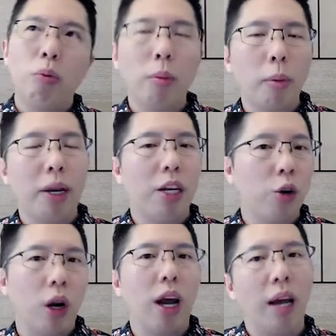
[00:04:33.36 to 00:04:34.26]
probably
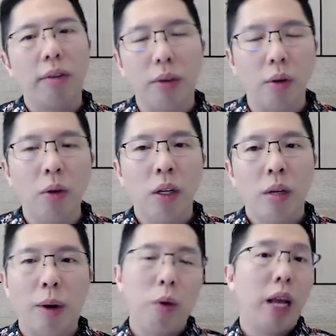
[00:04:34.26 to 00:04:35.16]
not, I feel,
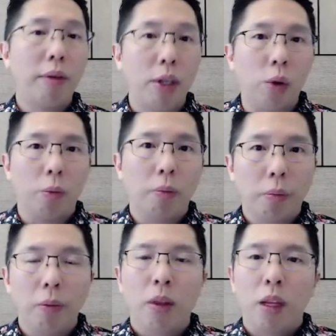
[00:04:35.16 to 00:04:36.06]
but we never know.
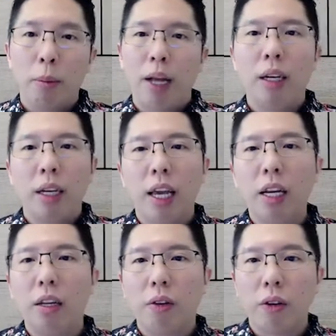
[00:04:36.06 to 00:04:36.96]
But
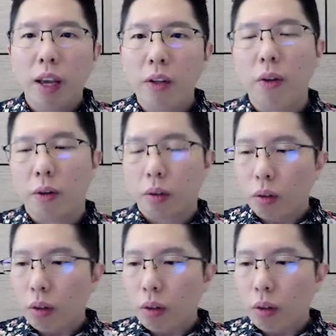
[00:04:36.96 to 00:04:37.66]
again, is yes,